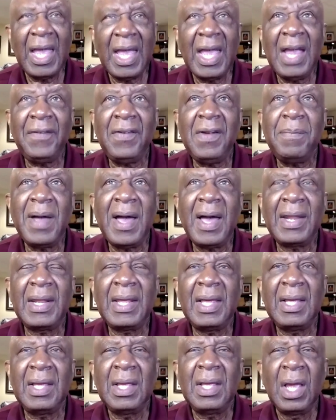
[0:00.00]

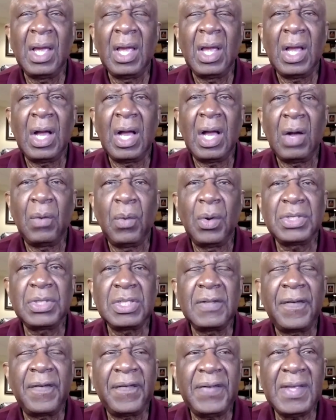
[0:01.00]
everybody
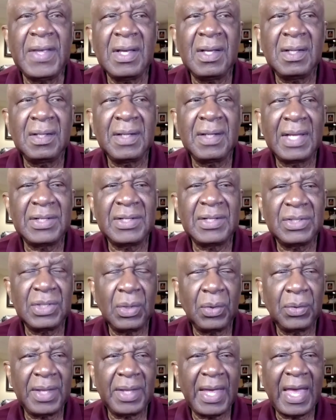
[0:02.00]
wants to feel as
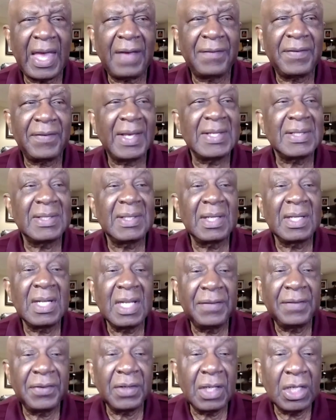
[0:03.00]
though they have a
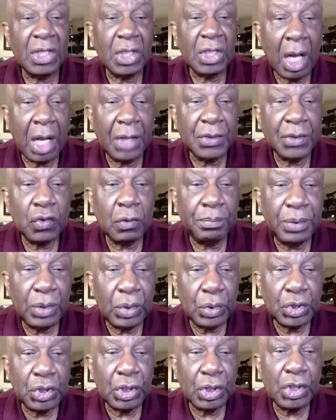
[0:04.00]
significant
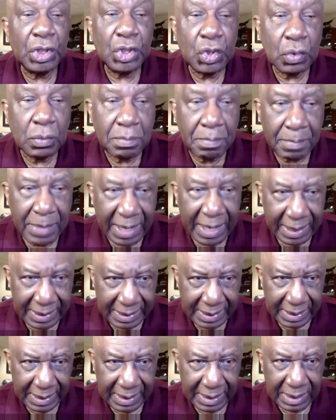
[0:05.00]
contribution to
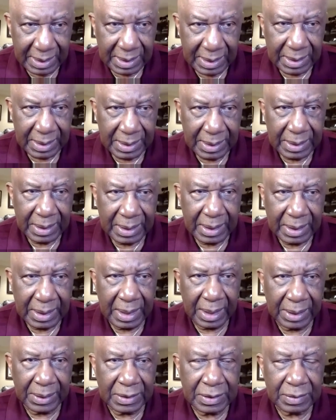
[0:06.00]
make
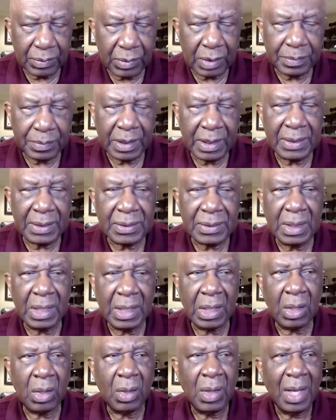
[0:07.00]
in this workplace,
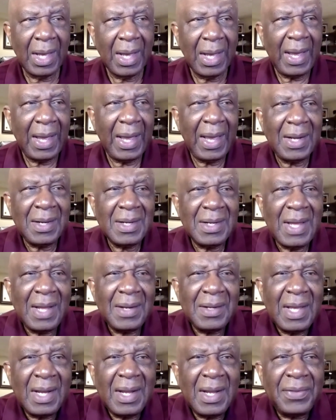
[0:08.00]
and
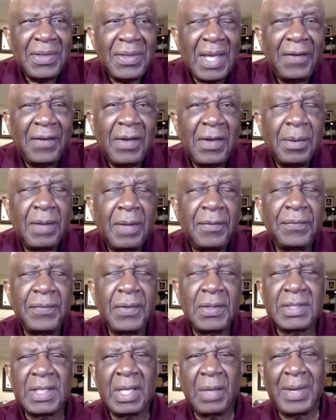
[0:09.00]
I think everyone
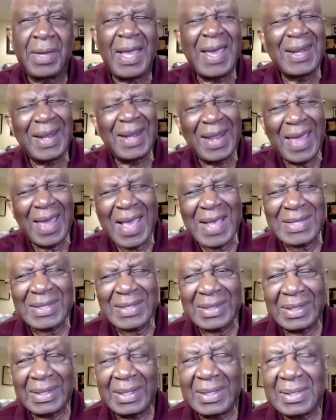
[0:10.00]
feels that way. And
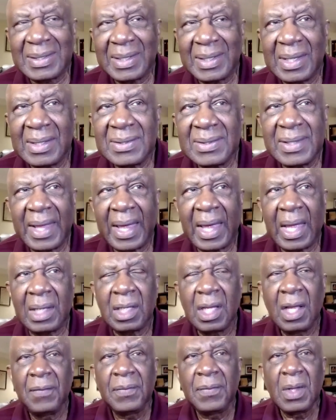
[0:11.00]
lastly, he says that
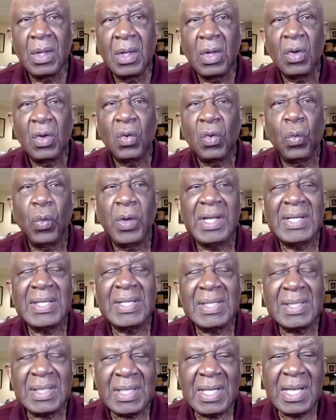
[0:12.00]
we
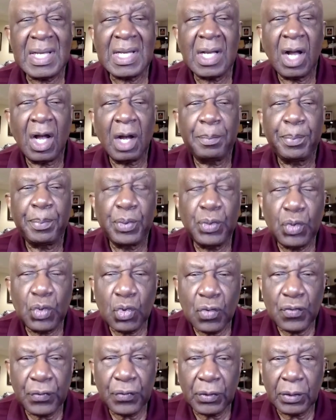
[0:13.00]
seek
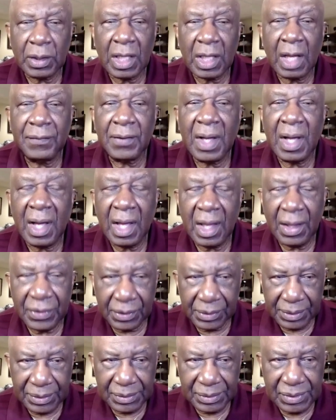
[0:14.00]
approval of
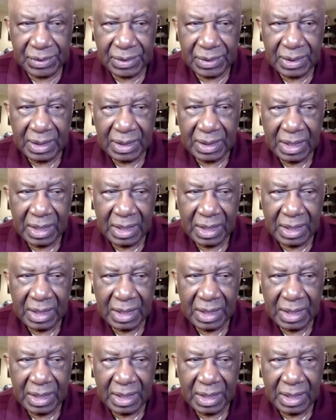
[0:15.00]
others